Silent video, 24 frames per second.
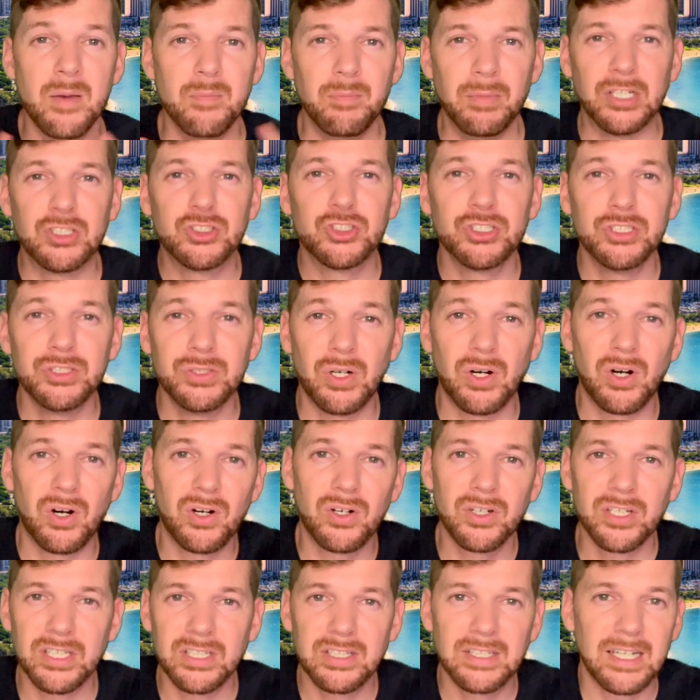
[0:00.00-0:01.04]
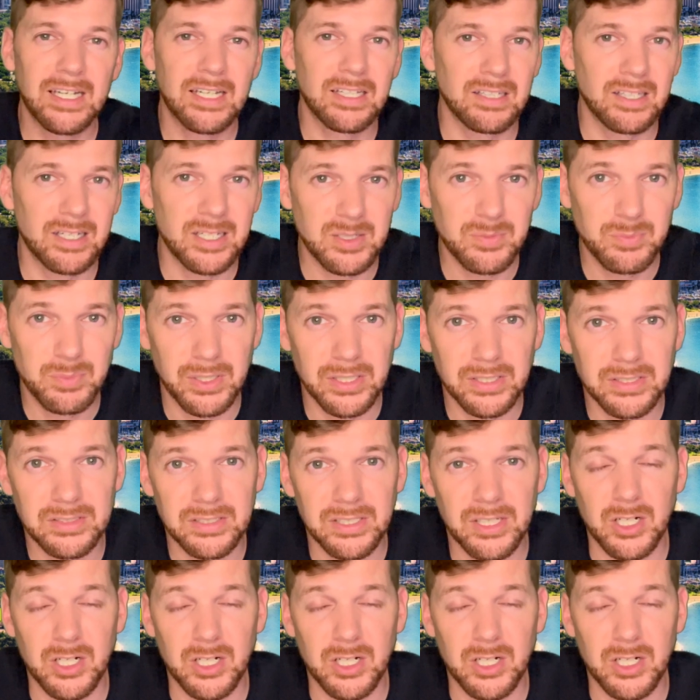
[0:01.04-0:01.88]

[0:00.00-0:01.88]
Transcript: Make sure you all hit that like button.